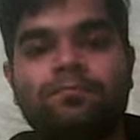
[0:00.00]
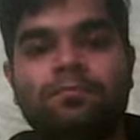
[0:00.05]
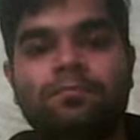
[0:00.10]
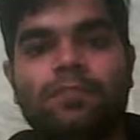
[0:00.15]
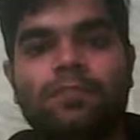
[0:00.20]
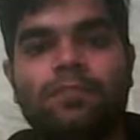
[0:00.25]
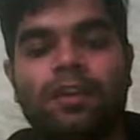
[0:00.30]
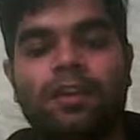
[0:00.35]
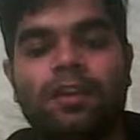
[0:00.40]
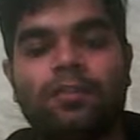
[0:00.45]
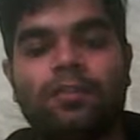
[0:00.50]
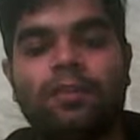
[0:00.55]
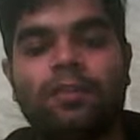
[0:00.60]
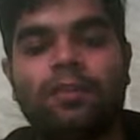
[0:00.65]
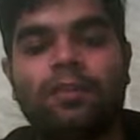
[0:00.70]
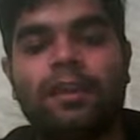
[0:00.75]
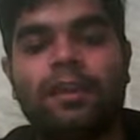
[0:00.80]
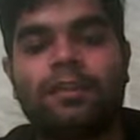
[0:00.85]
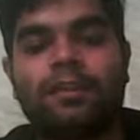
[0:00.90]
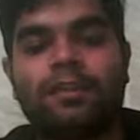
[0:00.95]
Control
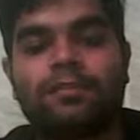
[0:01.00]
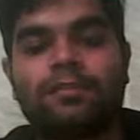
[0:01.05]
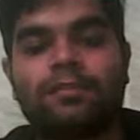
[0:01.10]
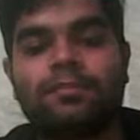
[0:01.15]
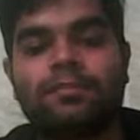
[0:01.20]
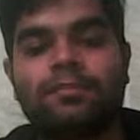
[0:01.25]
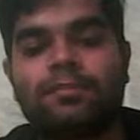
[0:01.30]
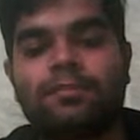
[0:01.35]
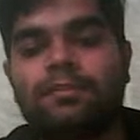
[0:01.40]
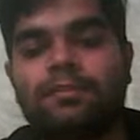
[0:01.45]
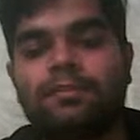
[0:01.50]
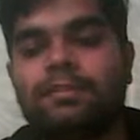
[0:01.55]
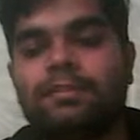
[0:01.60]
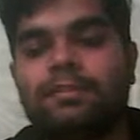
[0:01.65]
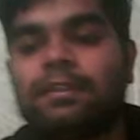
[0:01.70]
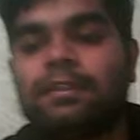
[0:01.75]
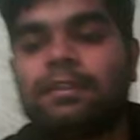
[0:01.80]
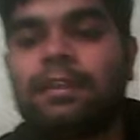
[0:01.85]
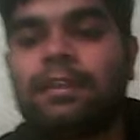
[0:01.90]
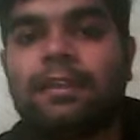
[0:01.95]
A,
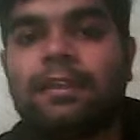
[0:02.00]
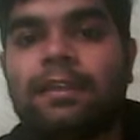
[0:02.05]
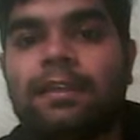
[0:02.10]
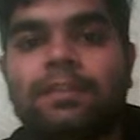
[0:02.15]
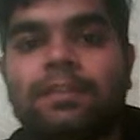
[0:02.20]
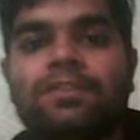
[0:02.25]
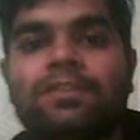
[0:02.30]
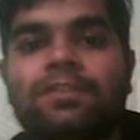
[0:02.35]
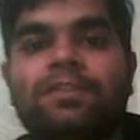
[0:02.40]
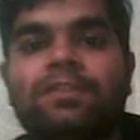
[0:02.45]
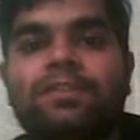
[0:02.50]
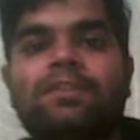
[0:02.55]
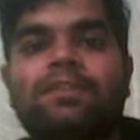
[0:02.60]
delete.